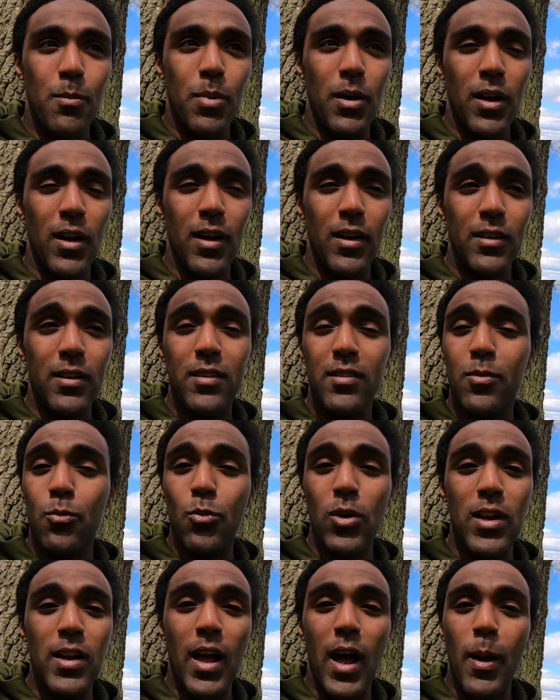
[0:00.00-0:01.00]
But listen,
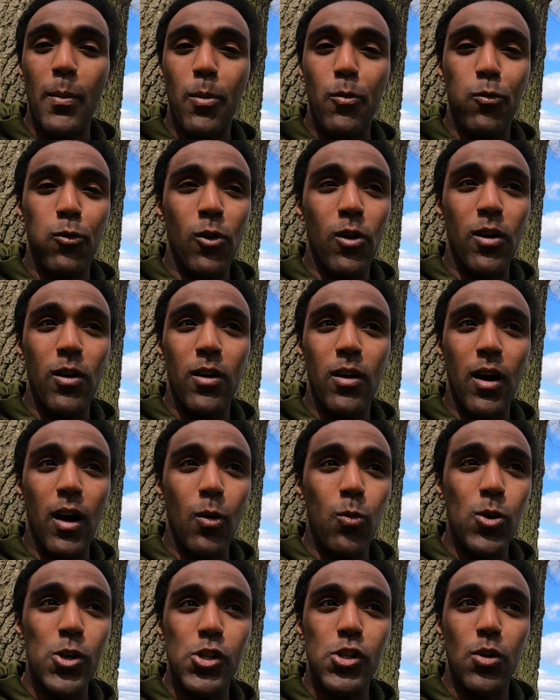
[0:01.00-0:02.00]
really happy for her.
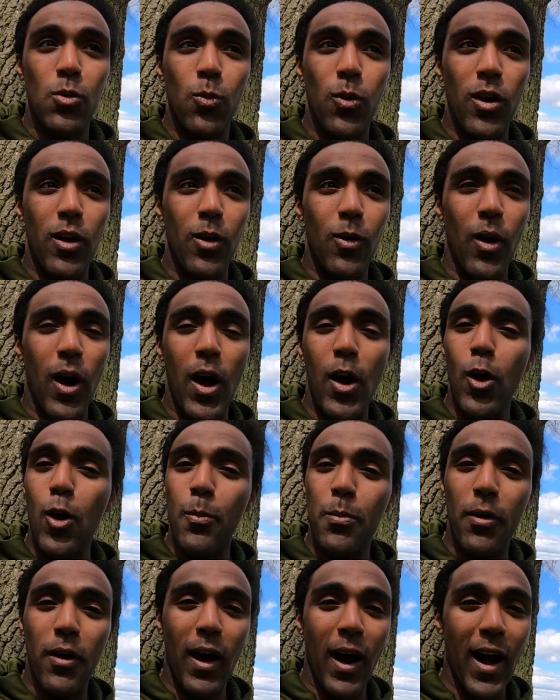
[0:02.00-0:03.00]
I wish her well. I
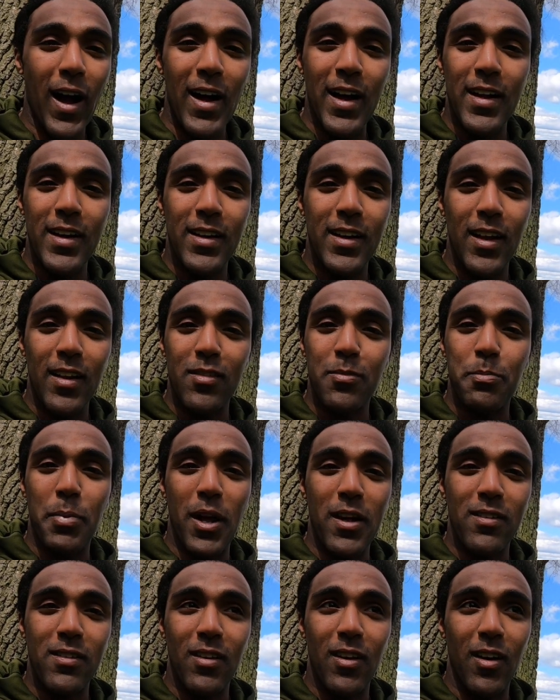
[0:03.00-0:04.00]
hope her eye gets
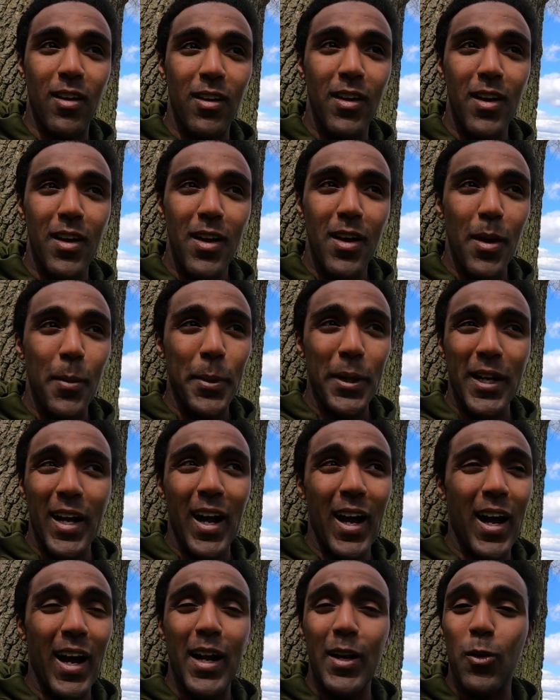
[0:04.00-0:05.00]
better, but
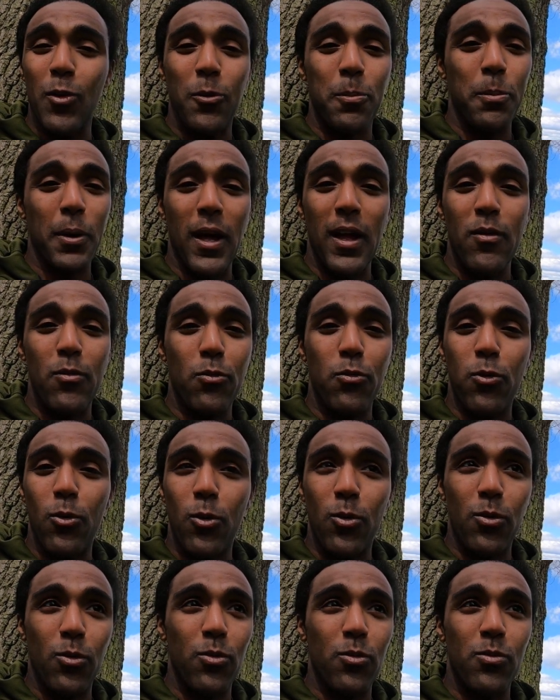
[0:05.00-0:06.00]
that eye looked
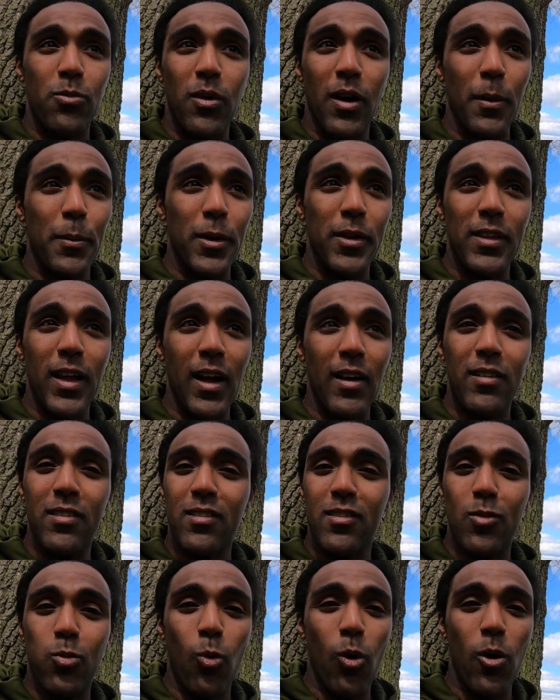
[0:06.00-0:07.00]
painful. I mean, that
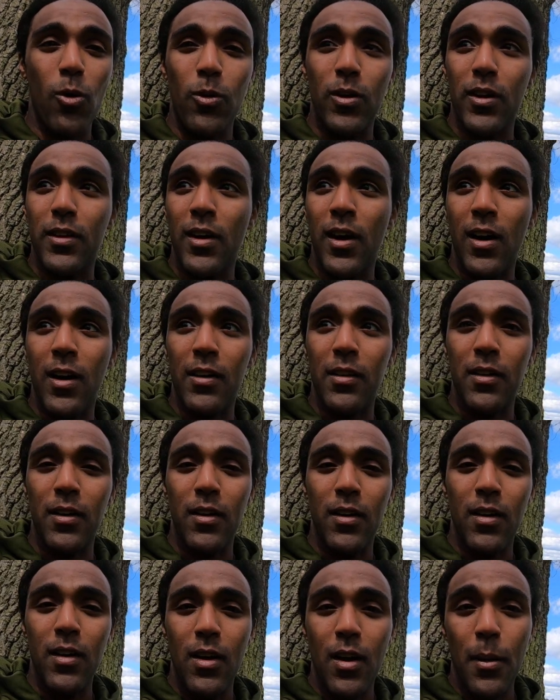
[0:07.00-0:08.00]
swollen eye.
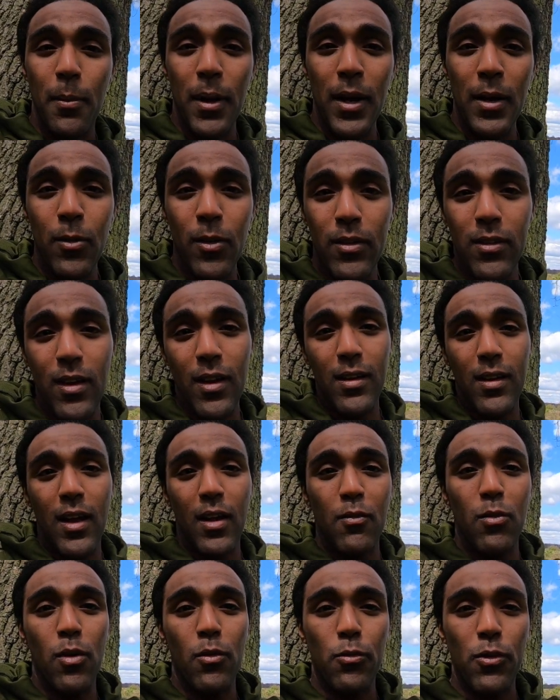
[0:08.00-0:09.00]
But anyway, take care
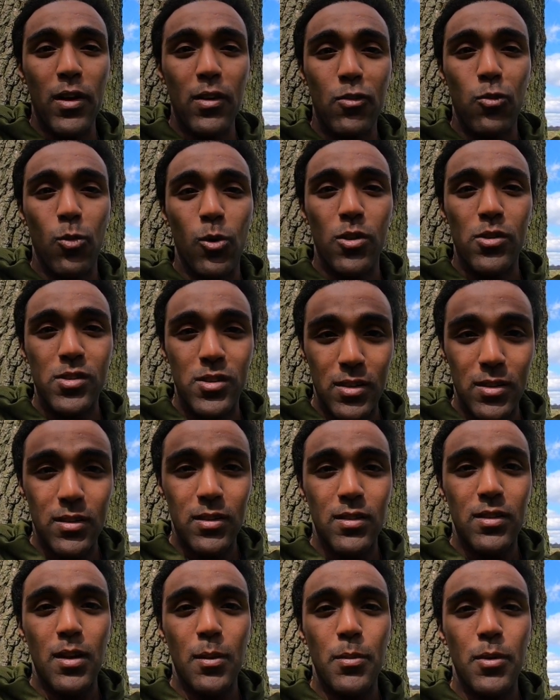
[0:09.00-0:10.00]
everyone. Thanks for watching.
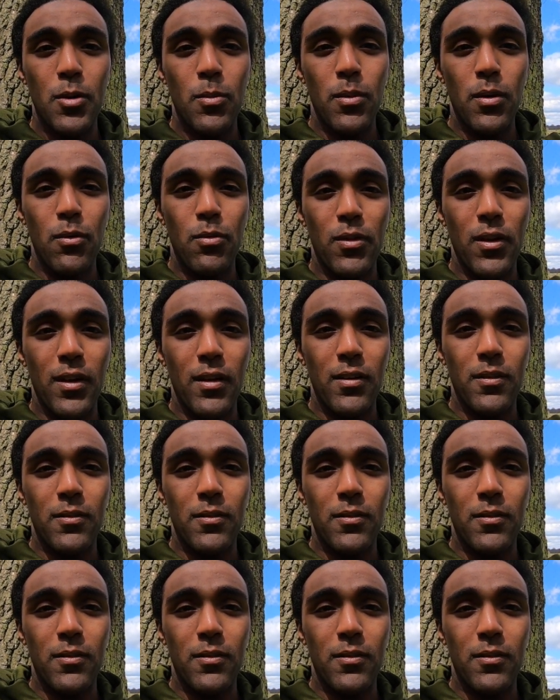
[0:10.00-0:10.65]
Let me know what you think.